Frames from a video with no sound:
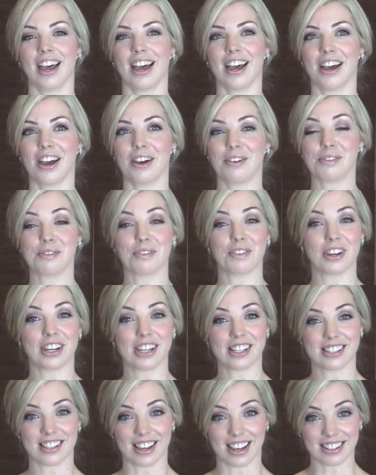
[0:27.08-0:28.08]
I was
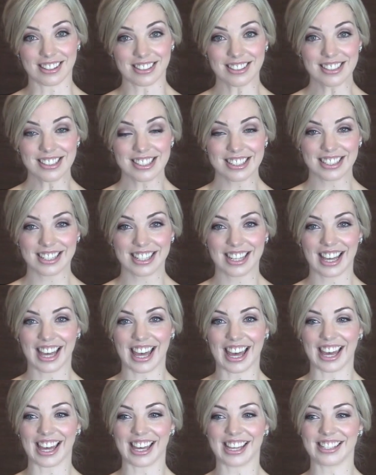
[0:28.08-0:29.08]
very excited,
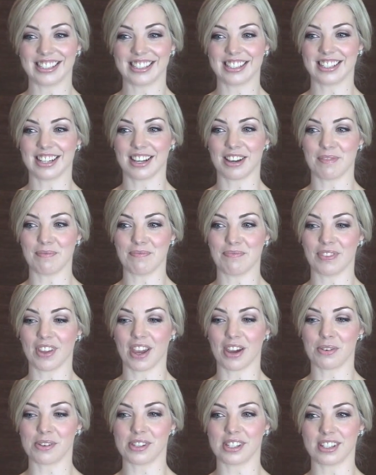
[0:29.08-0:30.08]

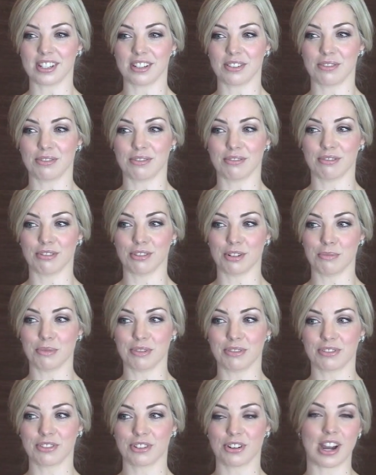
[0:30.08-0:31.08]
and I was in a room
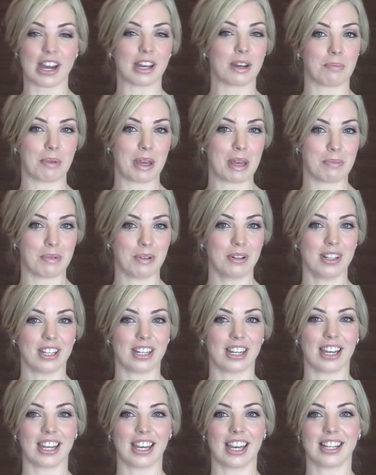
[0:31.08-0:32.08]
of crowded people
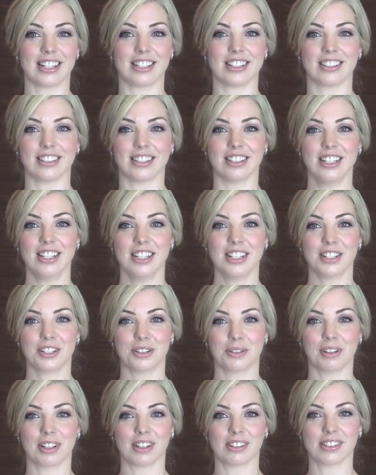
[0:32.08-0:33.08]
and I had to
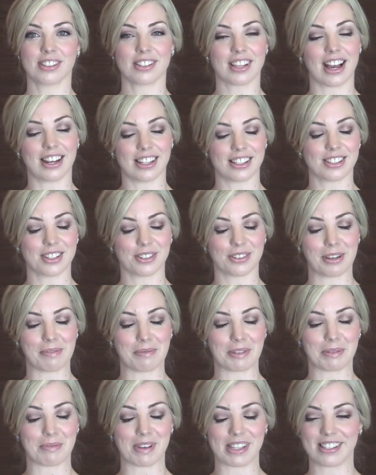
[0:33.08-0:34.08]
do a little silent
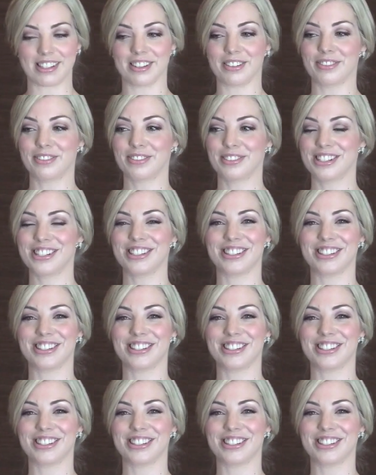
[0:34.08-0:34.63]
scream to myself.